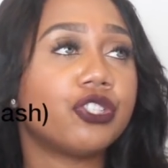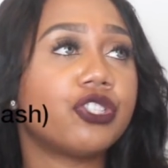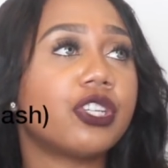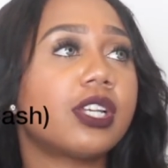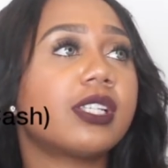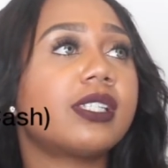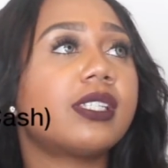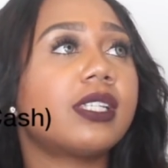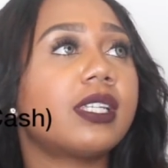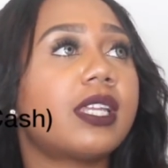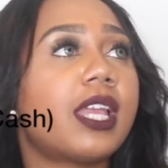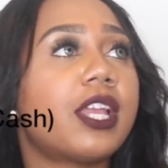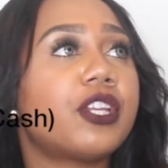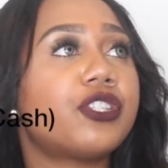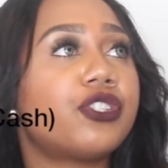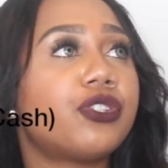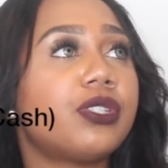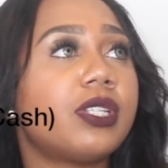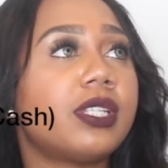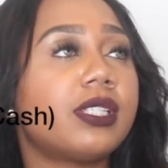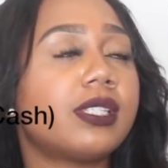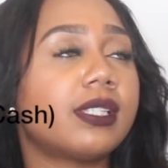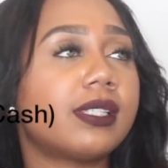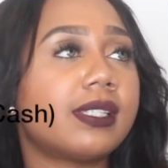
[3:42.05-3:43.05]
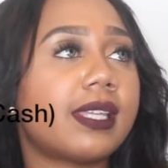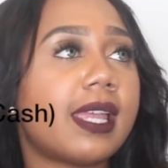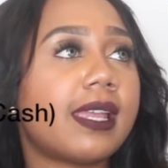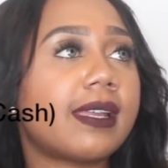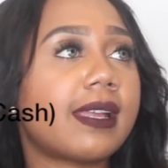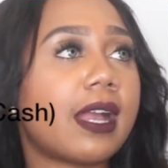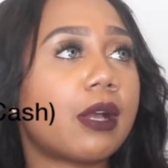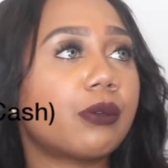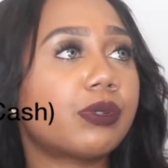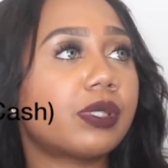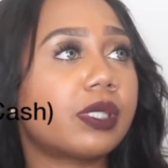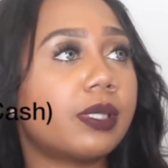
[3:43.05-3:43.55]
Just in case you need to
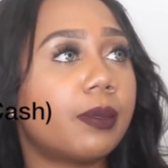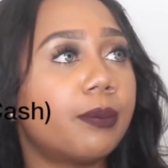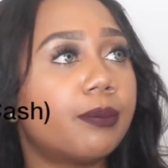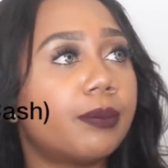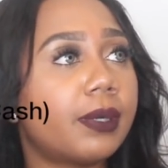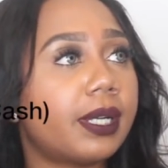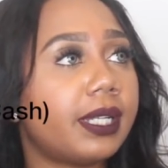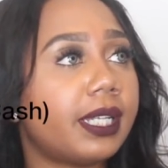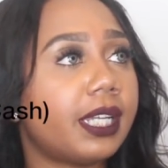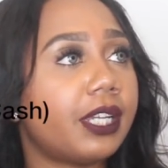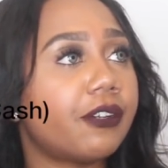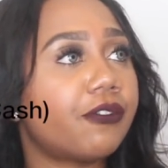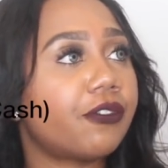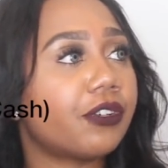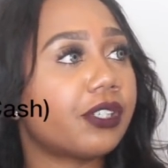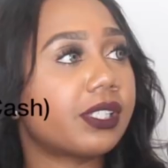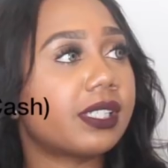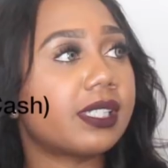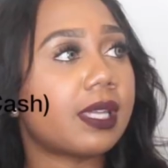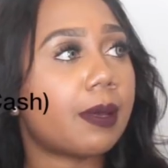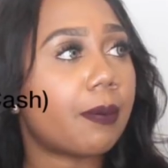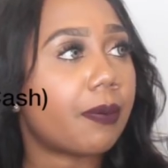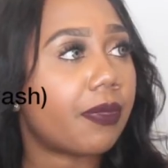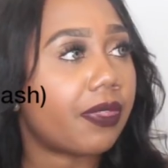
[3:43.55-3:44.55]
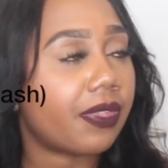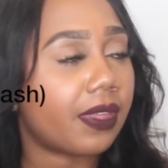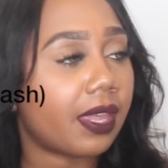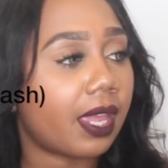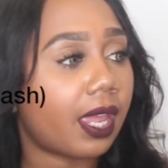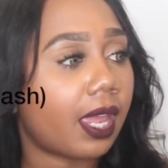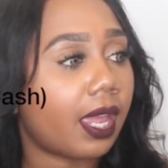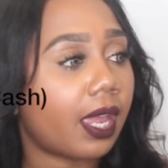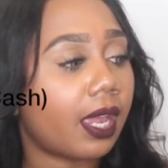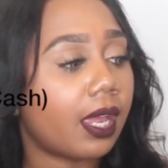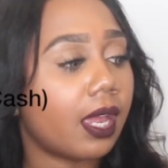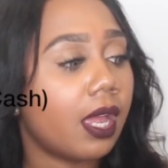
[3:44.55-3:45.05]
take out some money for
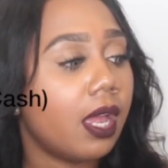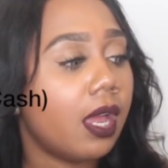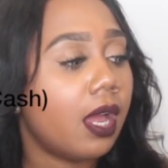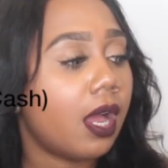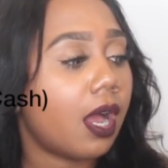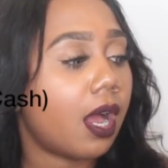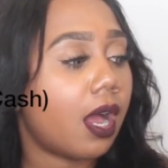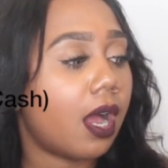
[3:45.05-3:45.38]
something